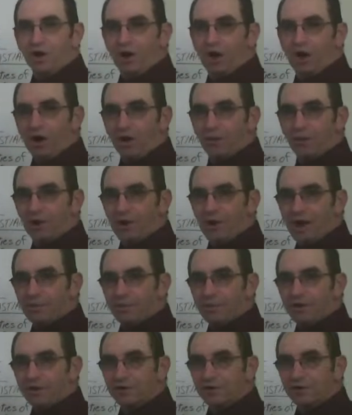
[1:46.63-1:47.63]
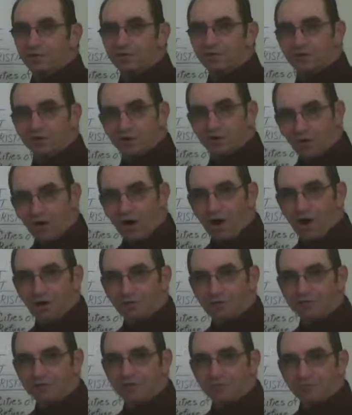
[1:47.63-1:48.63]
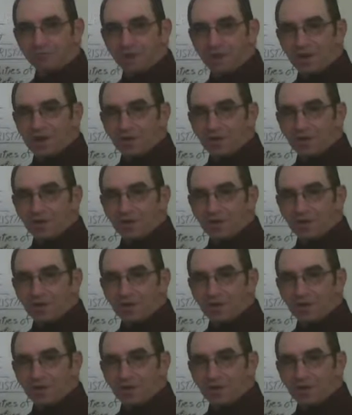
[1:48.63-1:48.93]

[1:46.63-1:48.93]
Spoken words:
all the way up here to the cross.